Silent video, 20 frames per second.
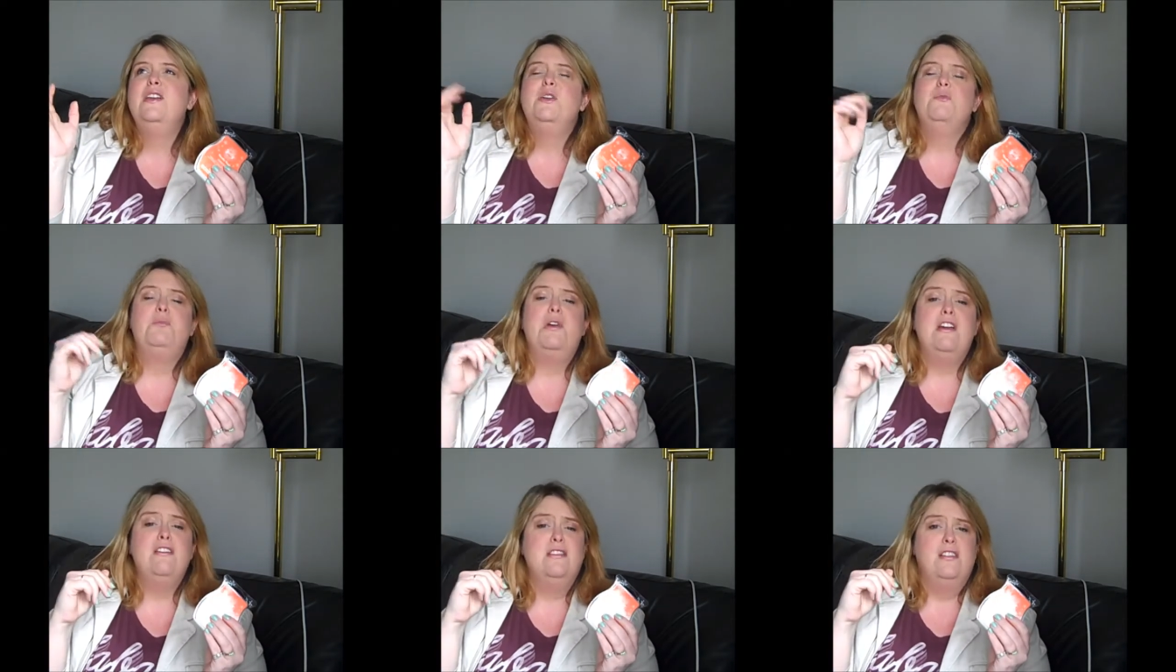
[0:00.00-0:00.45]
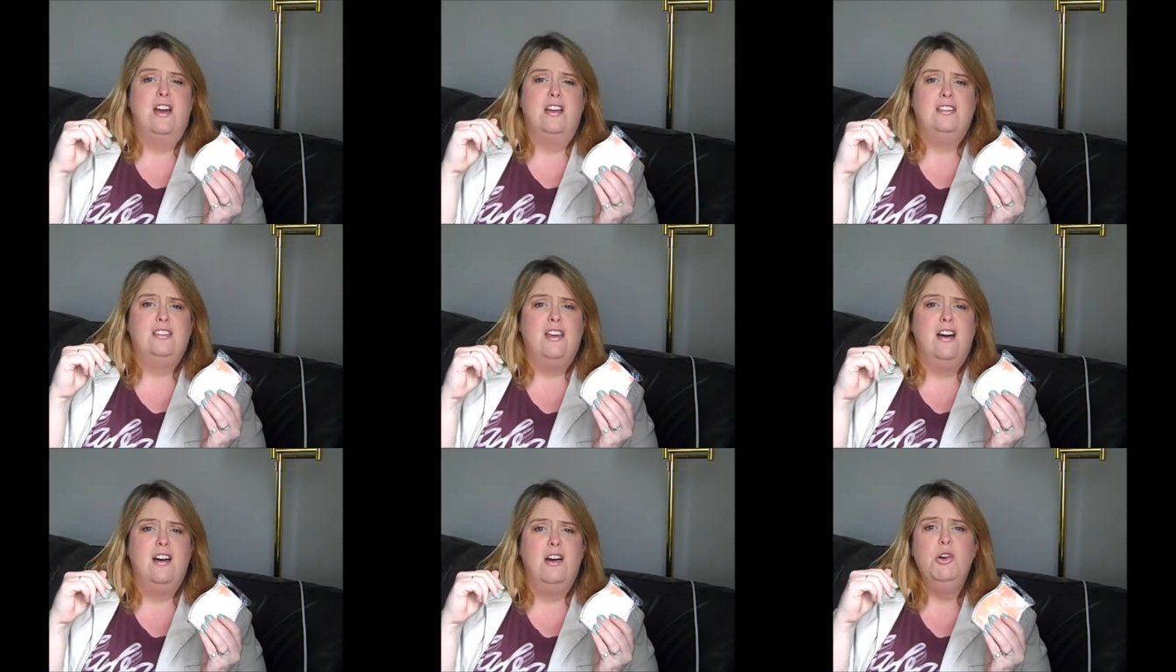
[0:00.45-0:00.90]

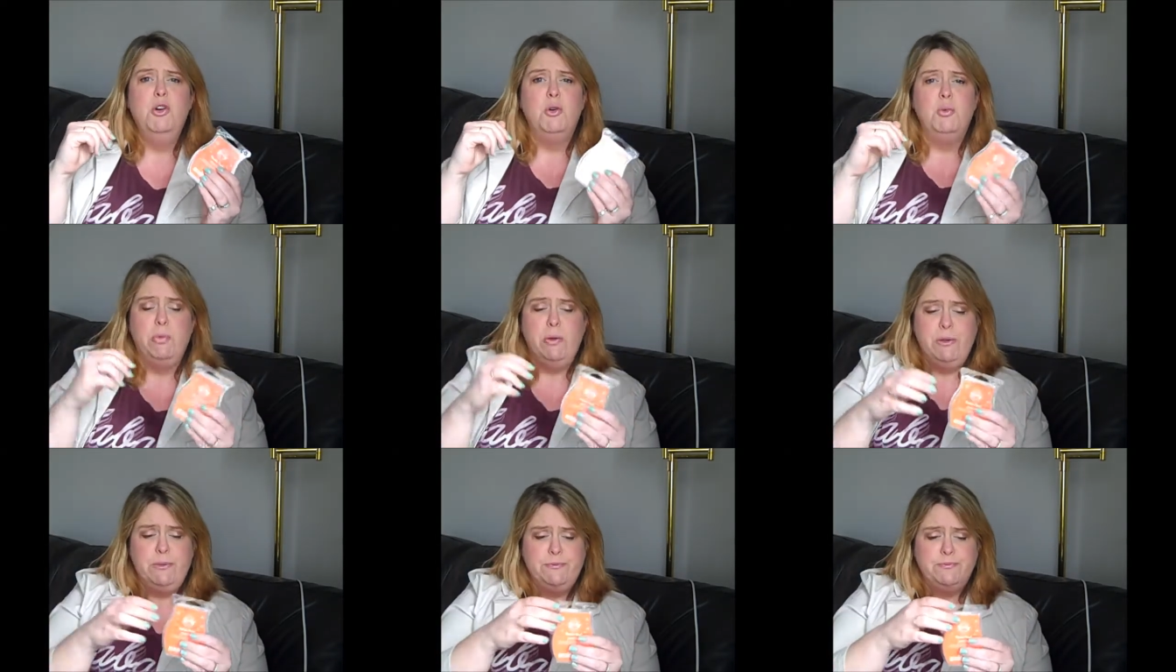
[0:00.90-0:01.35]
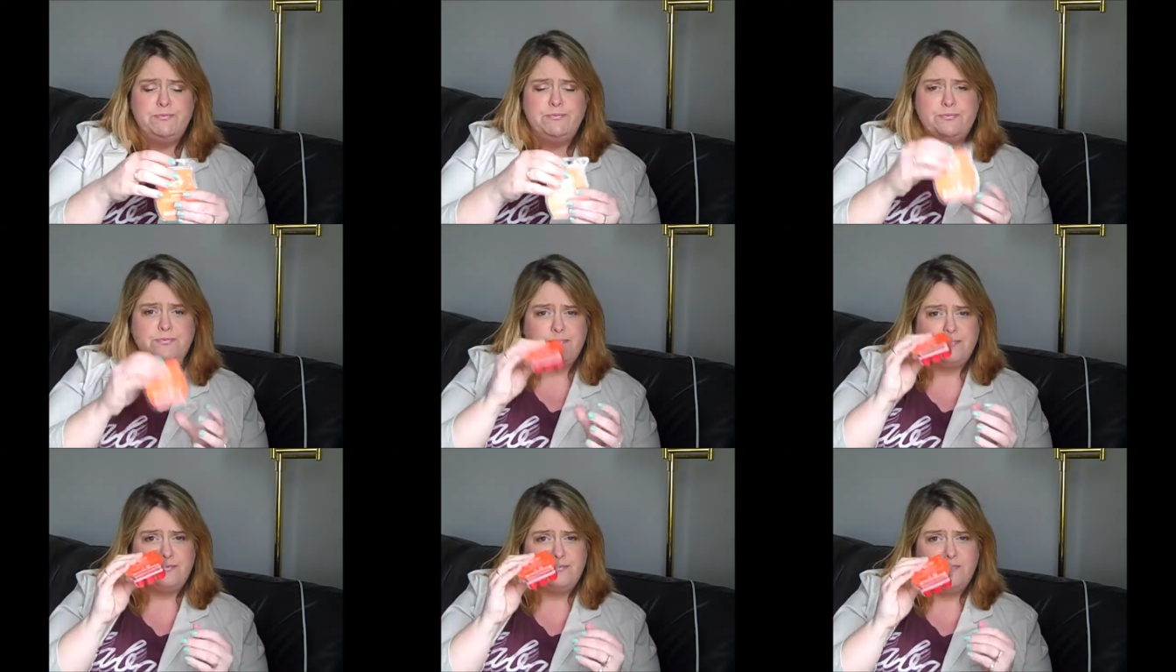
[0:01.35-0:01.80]
paradise, I hope.
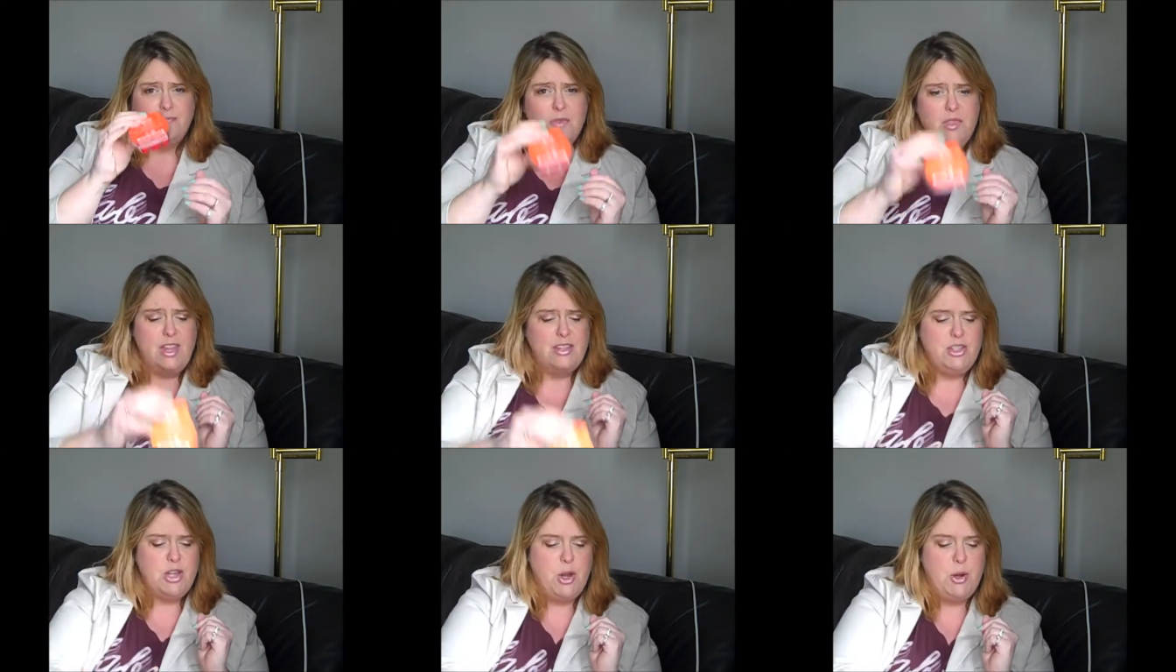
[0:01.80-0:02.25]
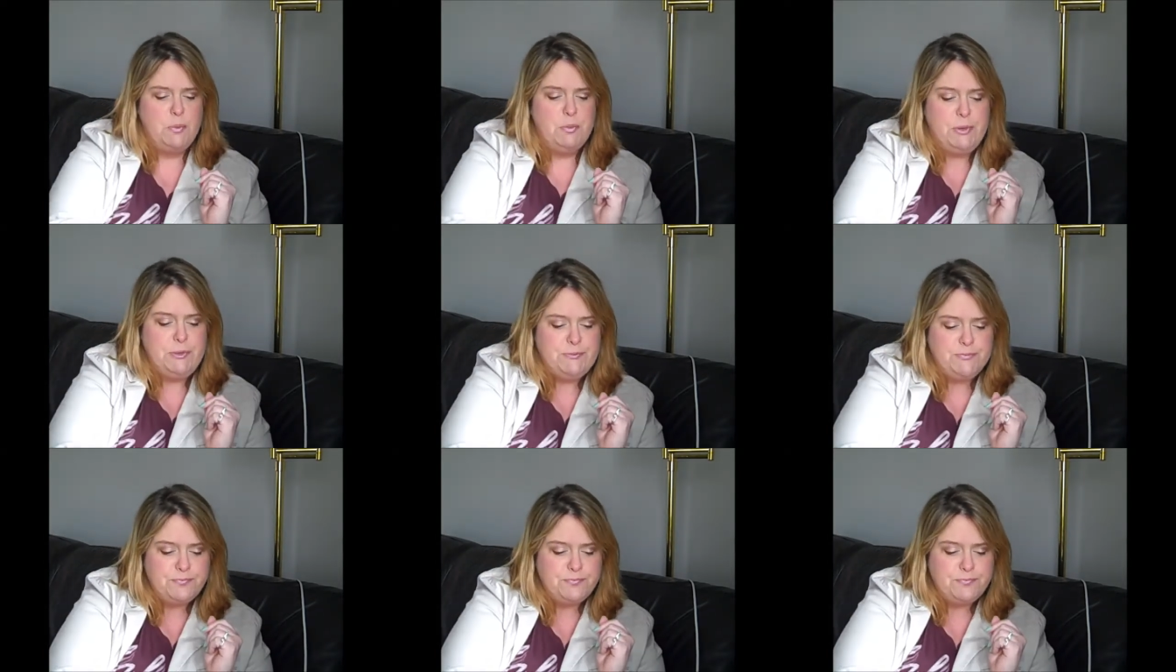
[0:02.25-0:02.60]
Let's hope.